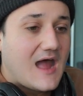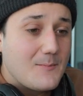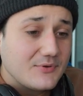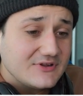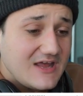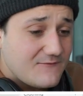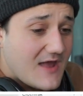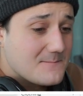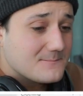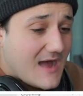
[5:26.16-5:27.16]
I believe
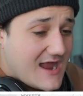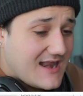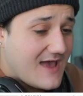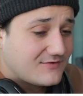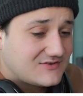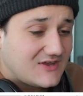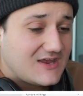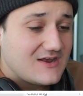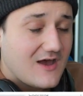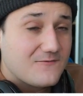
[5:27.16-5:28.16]
I might have
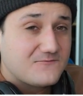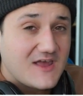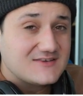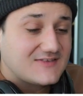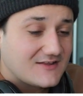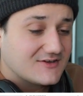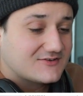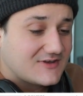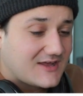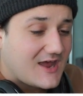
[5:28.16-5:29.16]
seen a face that
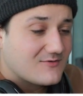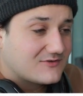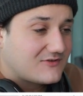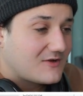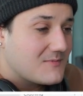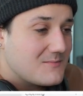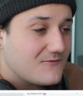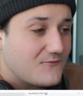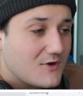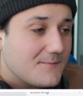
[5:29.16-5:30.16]
looks like Henry Stickmin
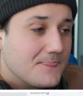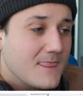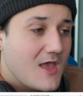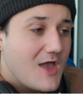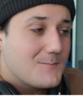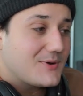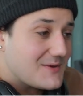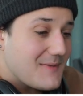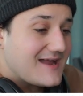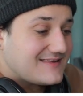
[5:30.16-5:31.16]
before, but
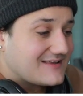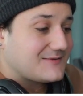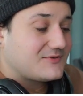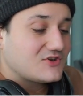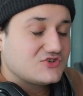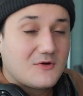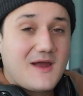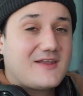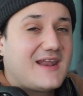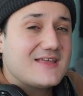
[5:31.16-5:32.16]
it might take some searching
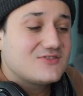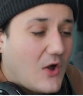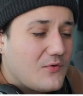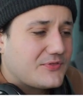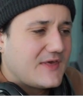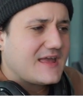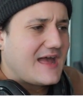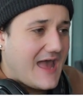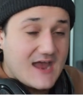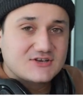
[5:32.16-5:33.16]
around, and I don't think
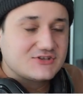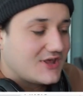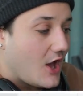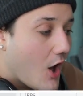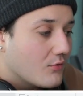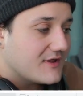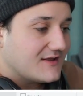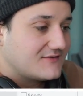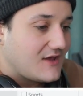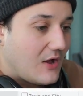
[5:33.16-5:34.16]
I actually own
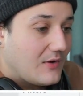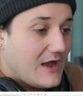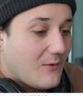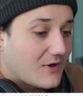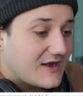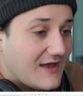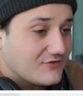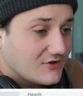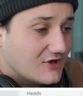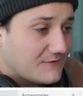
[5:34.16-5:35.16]
it. So we're going to have
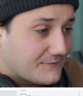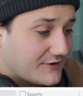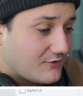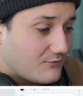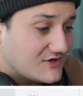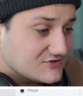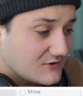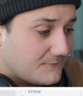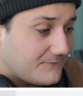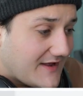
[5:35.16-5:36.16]
to look for an
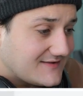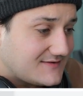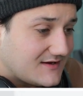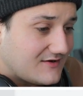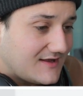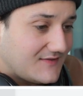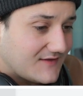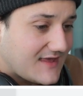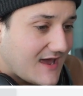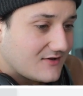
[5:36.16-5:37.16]
original face here in
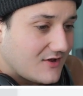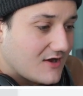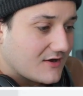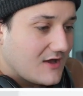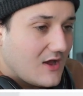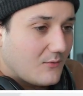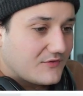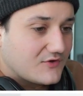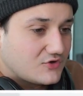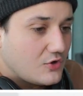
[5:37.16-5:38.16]
the catalog
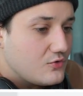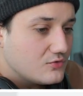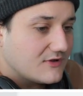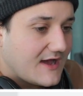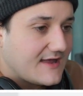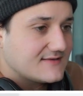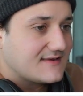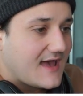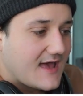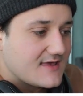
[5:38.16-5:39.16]
with the two
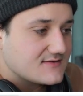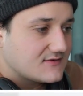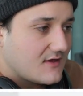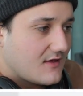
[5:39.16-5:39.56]
lines as